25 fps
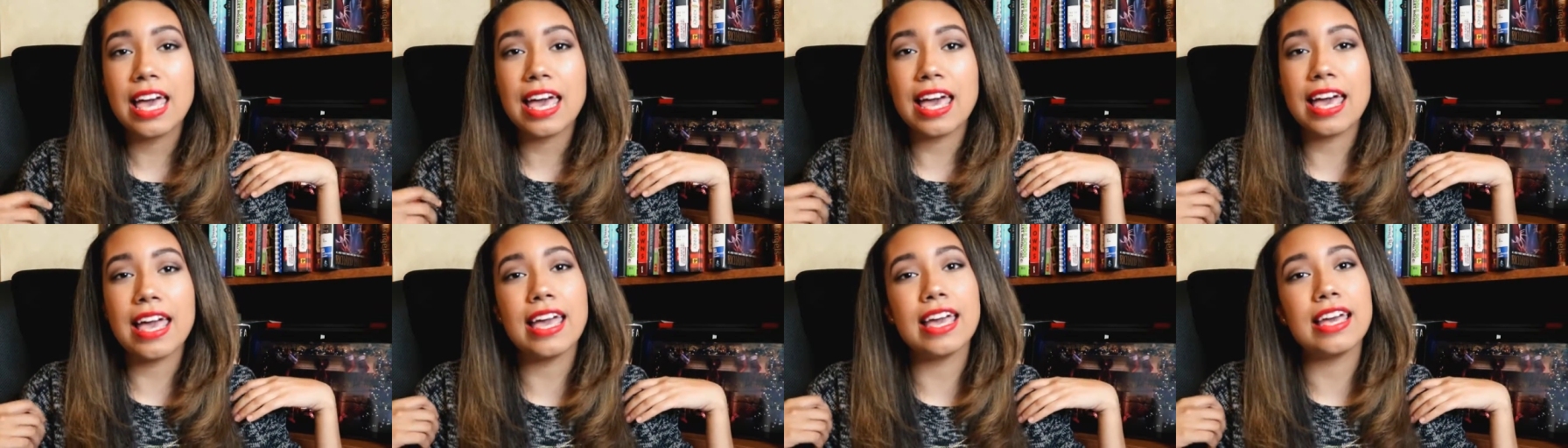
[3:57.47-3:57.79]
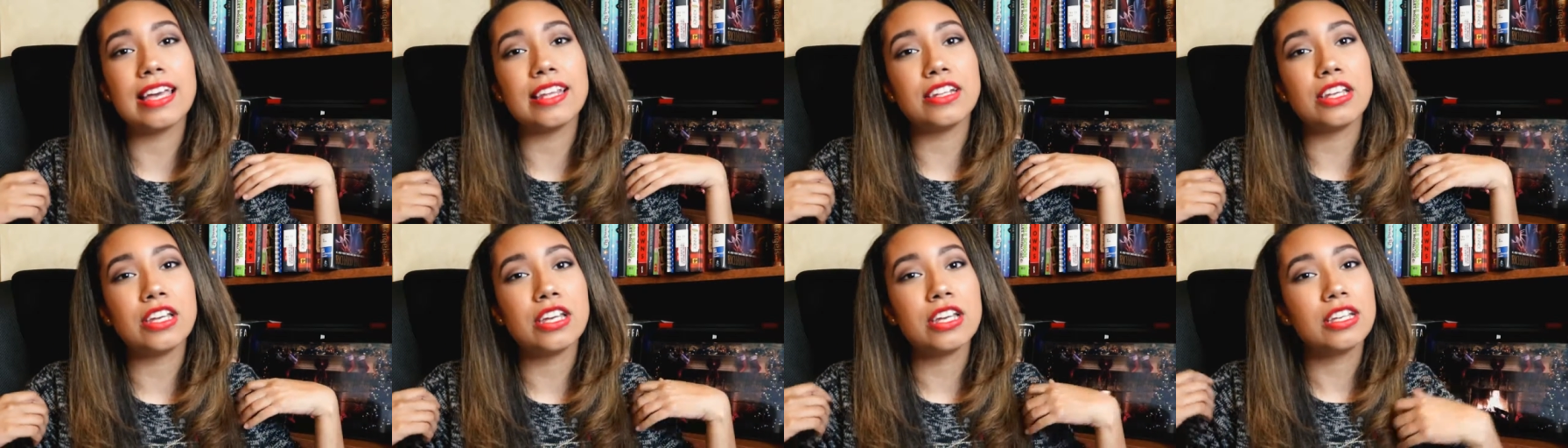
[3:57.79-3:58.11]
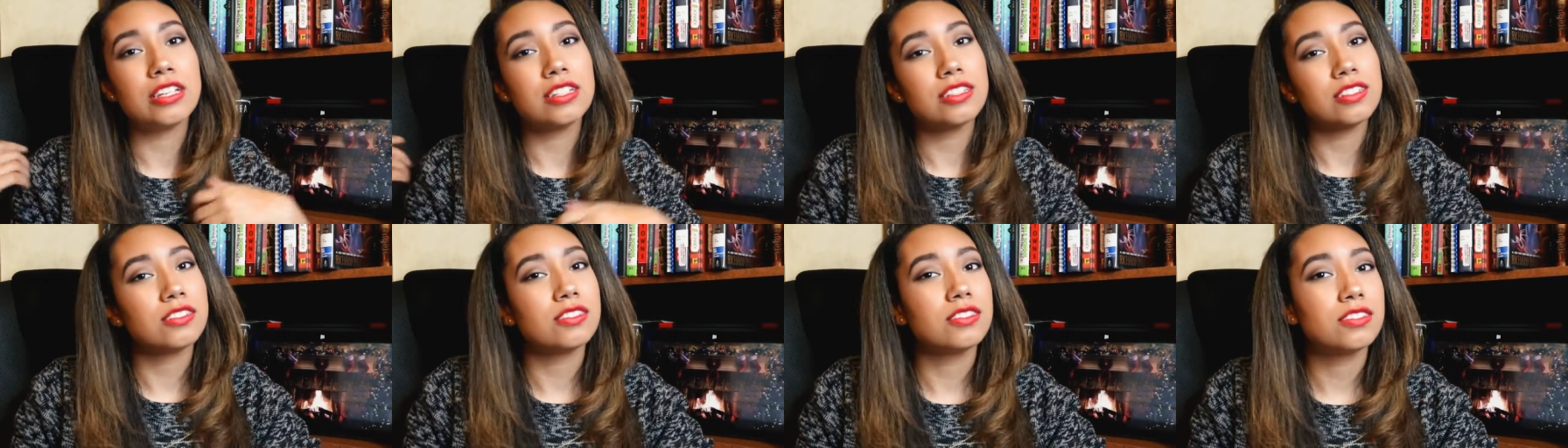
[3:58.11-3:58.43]
and
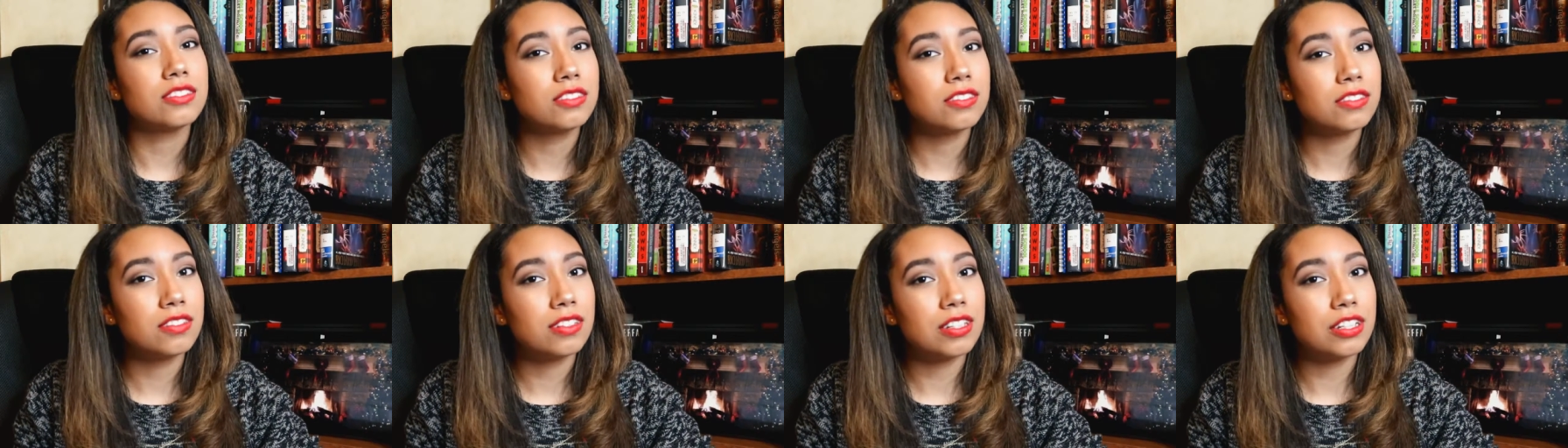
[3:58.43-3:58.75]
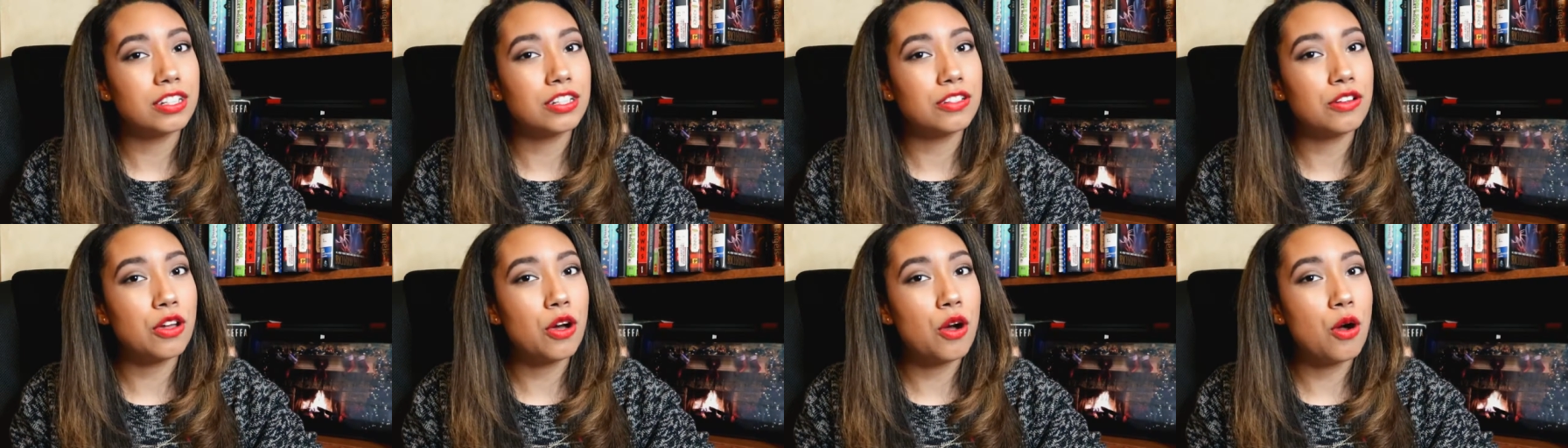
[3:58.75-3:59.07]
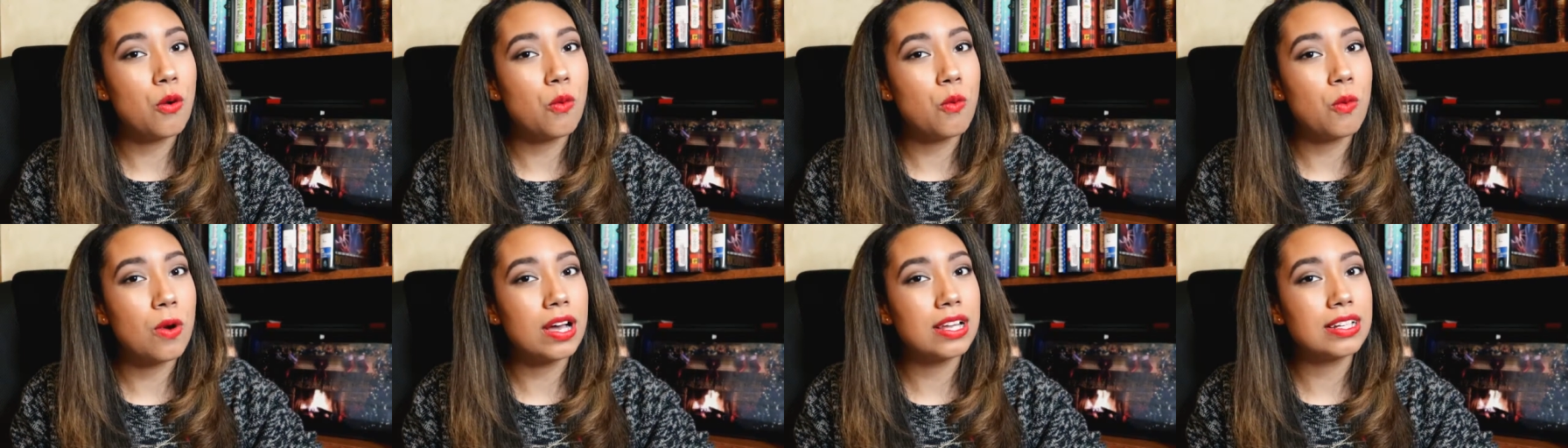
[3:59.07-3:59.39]
you
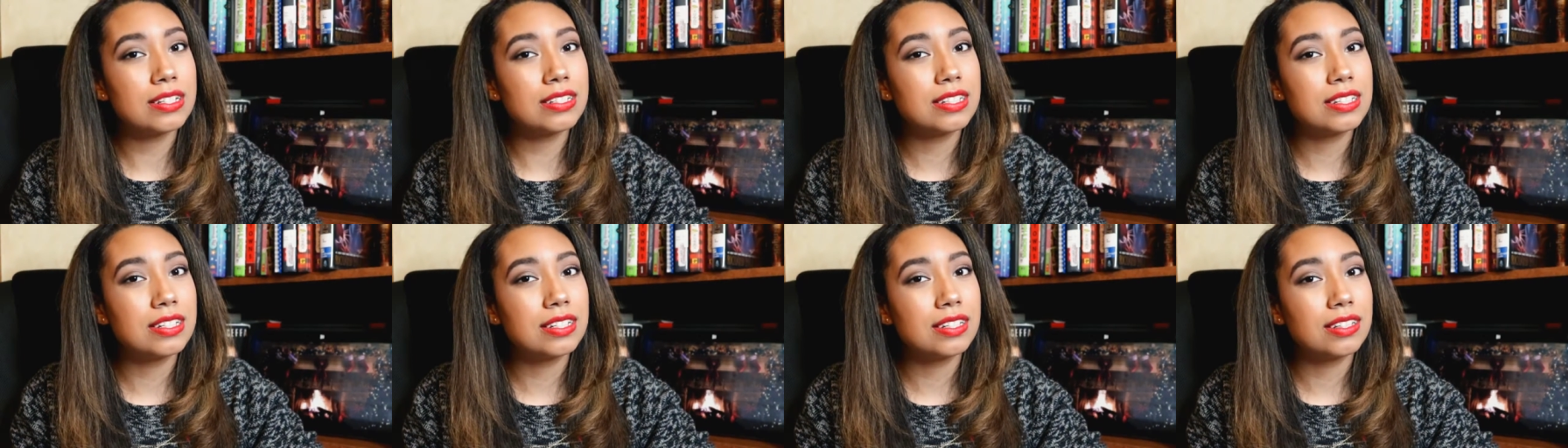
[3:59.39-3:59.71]
know what